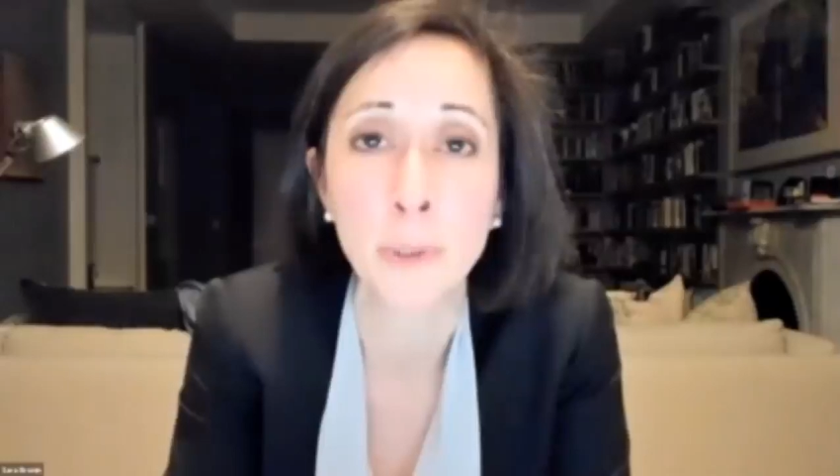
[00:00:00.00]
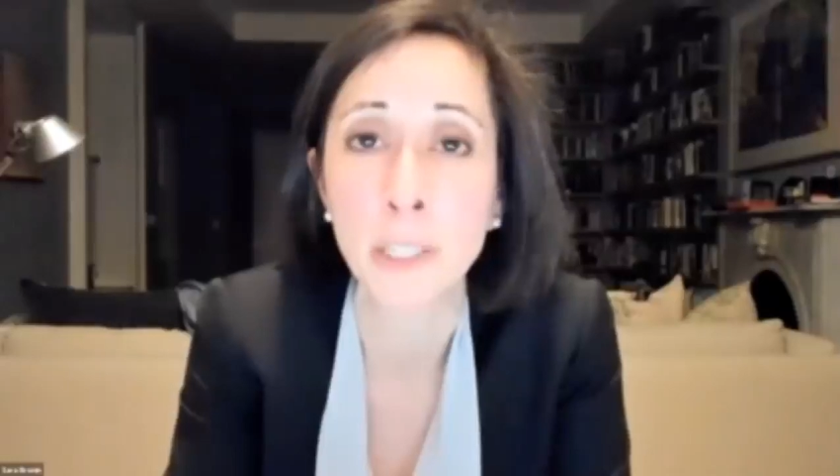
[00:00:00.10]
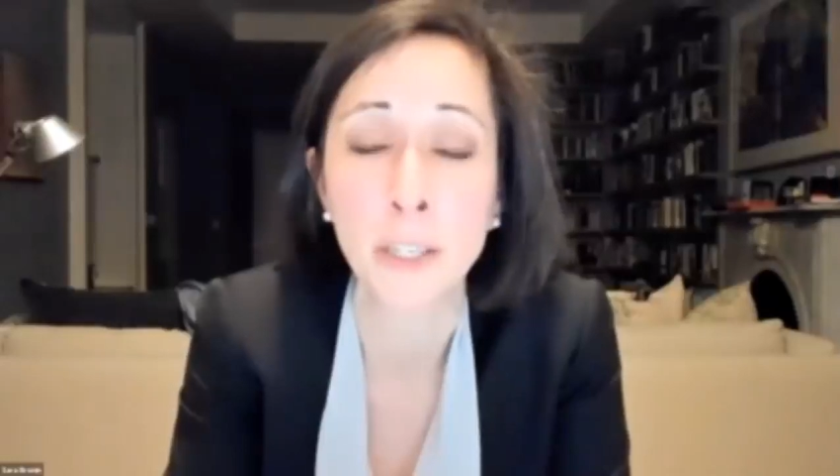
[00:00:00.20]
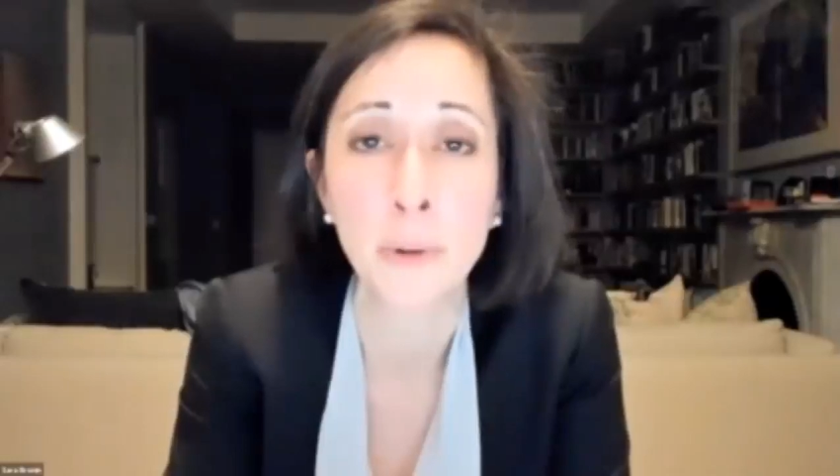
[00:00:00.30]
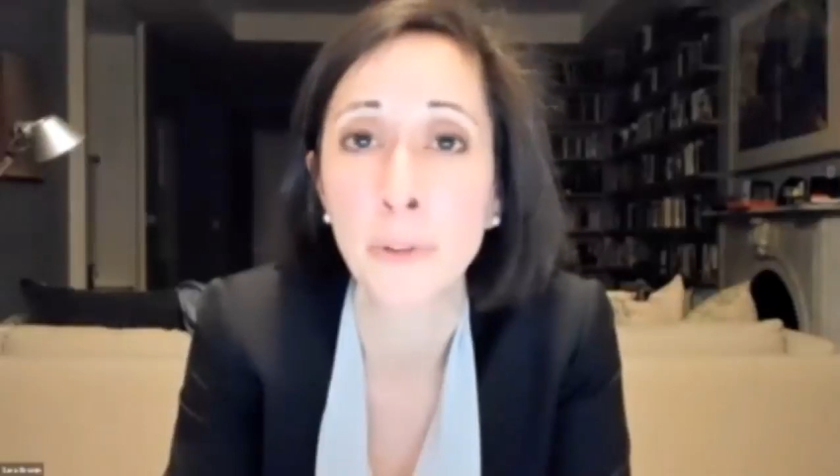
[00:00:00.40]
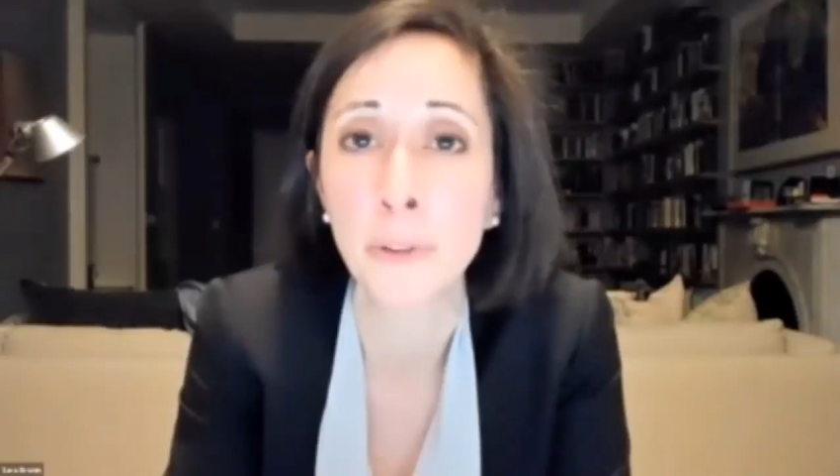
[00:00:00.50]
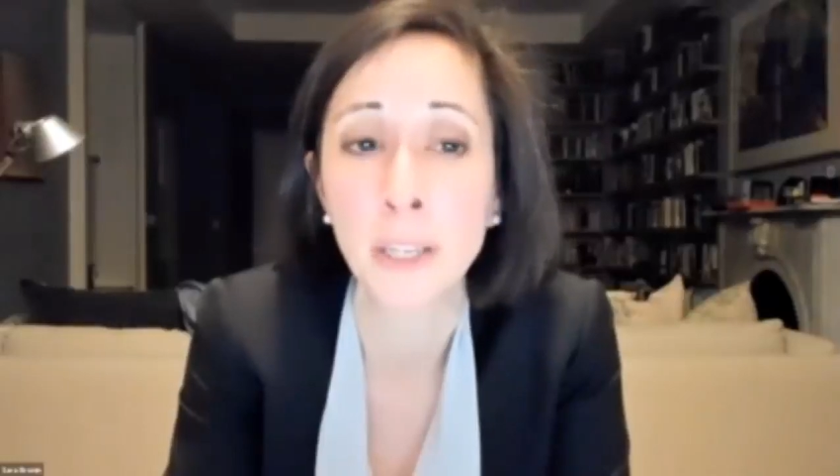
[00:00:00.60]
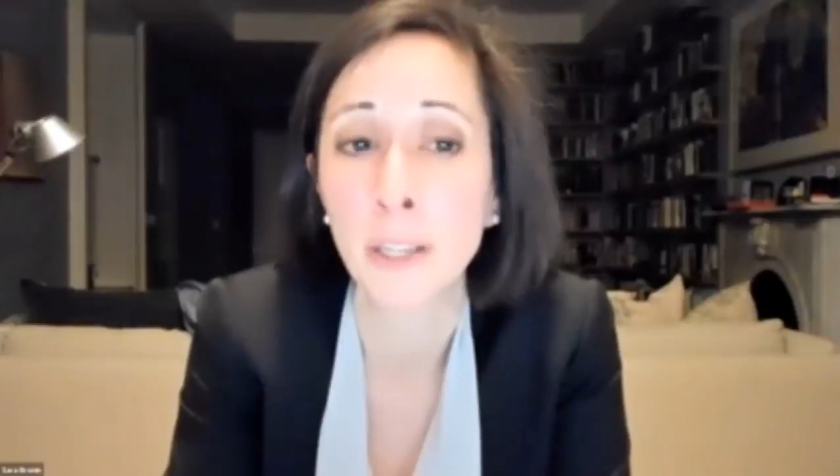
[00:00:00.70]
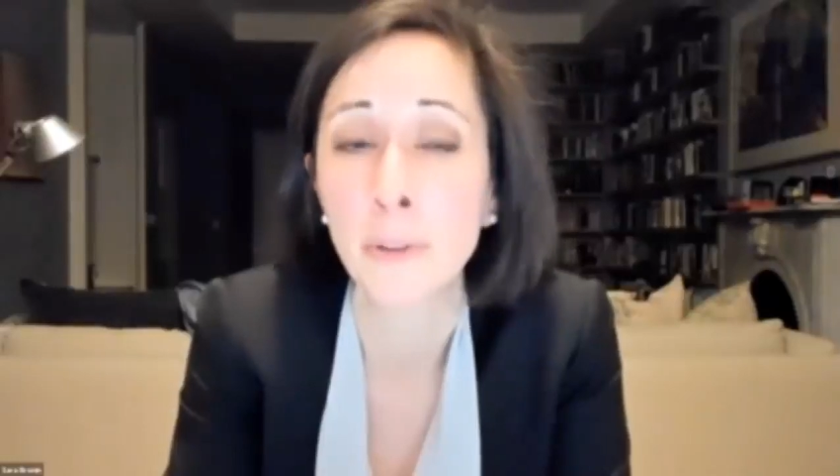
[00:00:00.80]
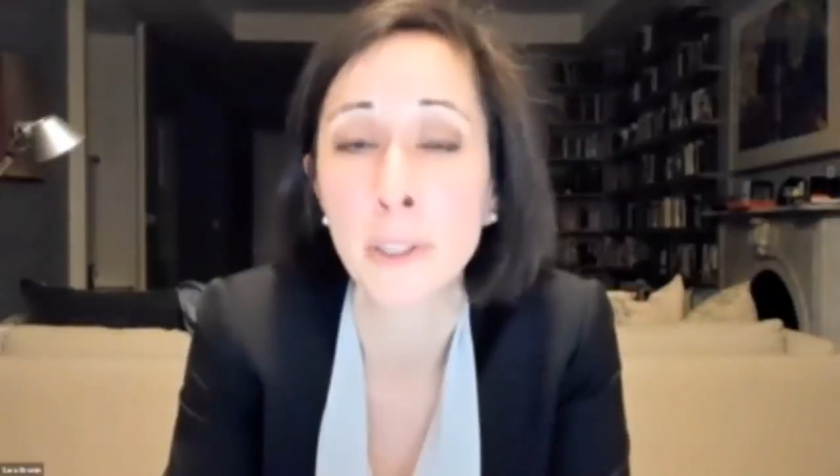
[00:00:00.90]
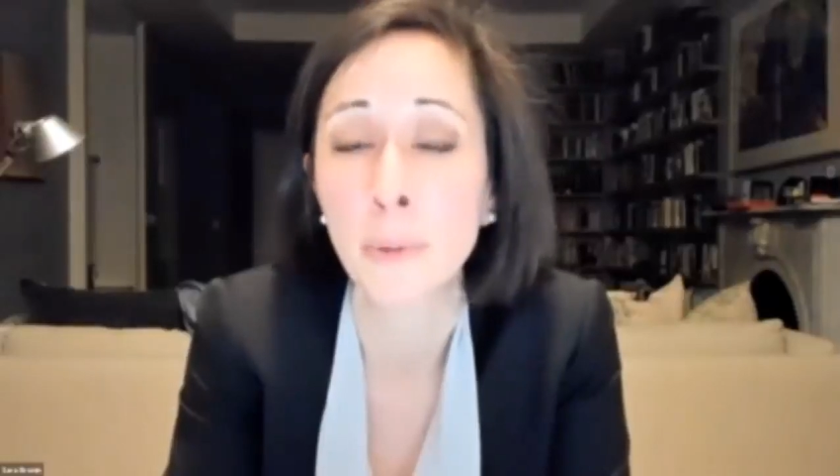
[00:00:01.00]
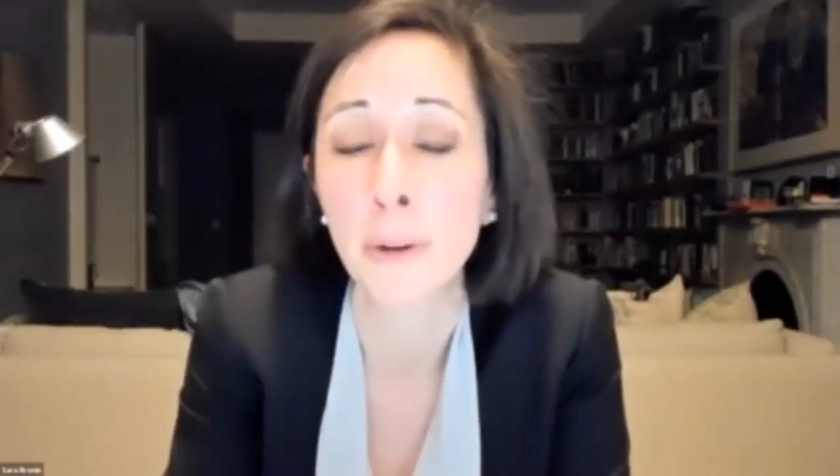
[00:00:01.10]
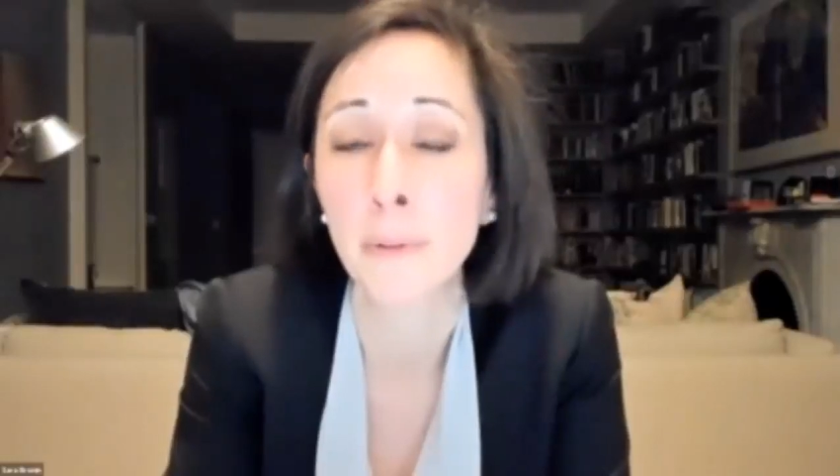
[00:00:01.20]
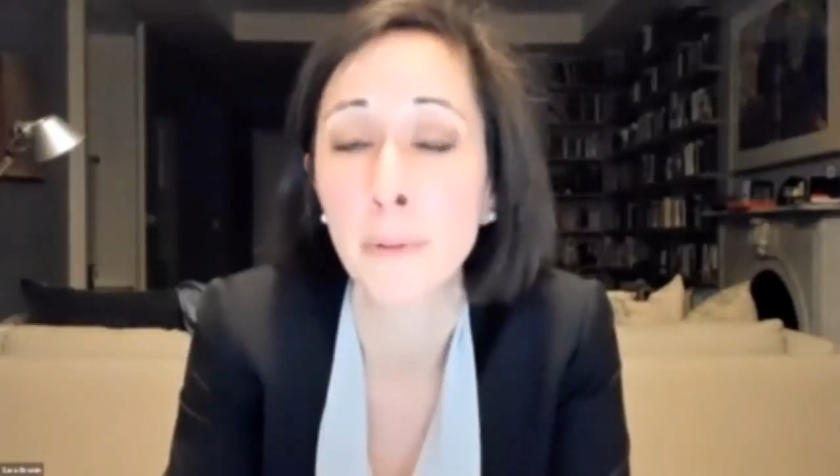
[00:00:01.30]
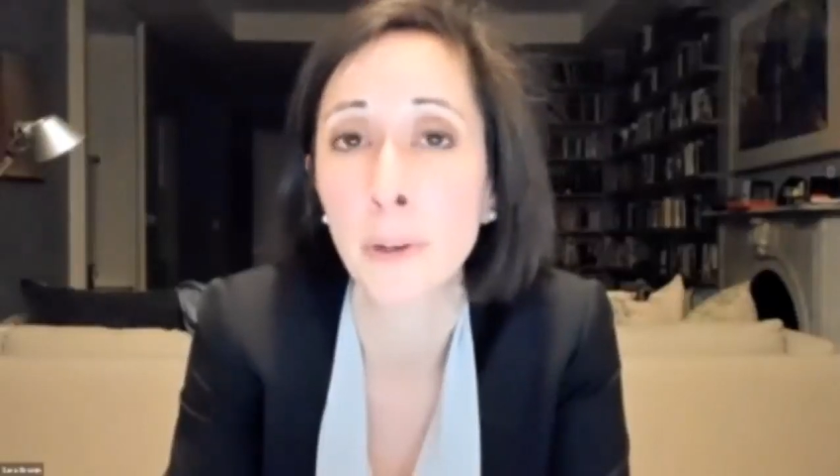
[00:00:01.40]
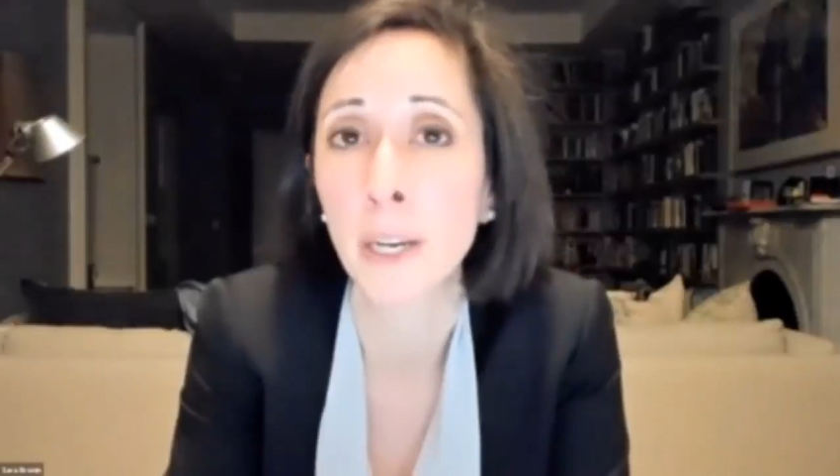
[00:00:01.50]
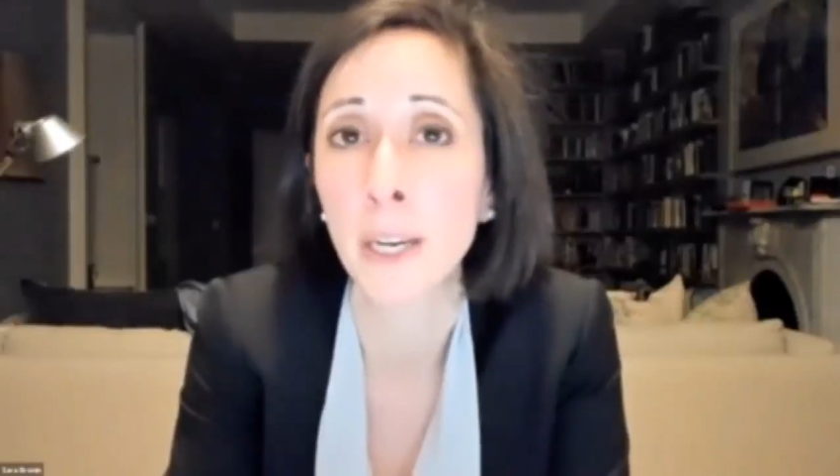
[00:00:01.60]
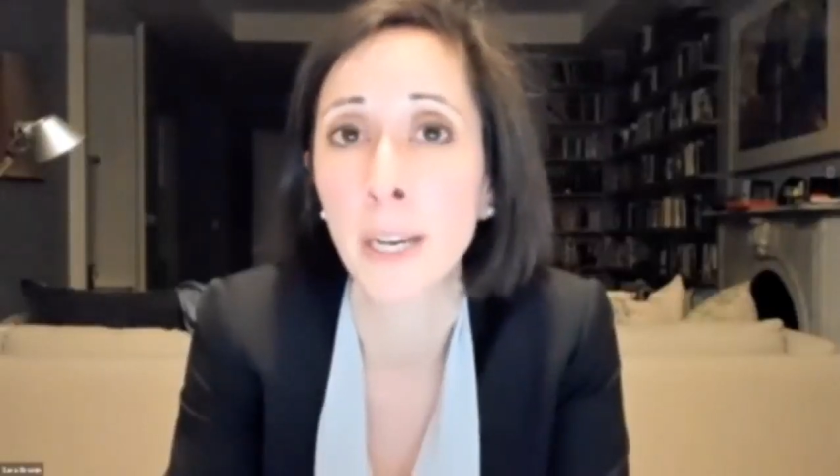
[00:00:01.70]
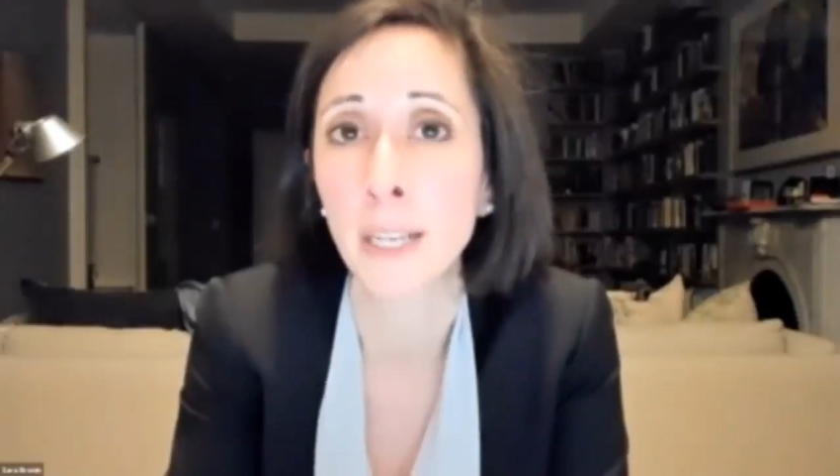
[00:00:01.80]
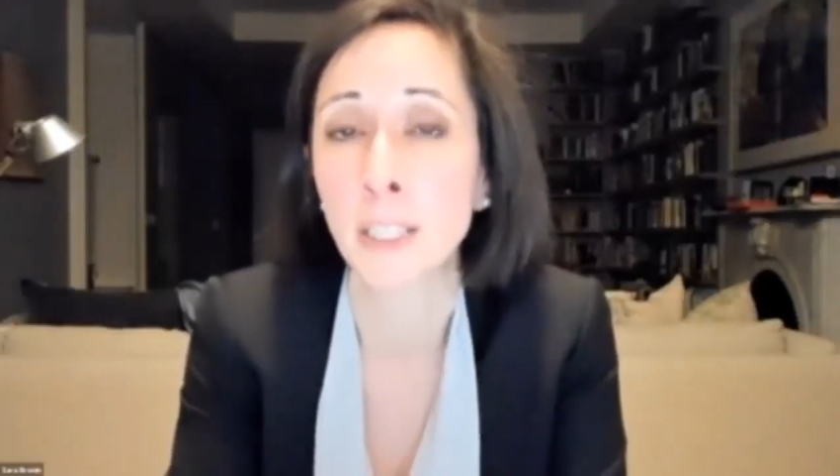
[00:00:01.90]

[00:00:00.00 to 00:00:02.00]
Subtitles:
which I don't think there is one, looking at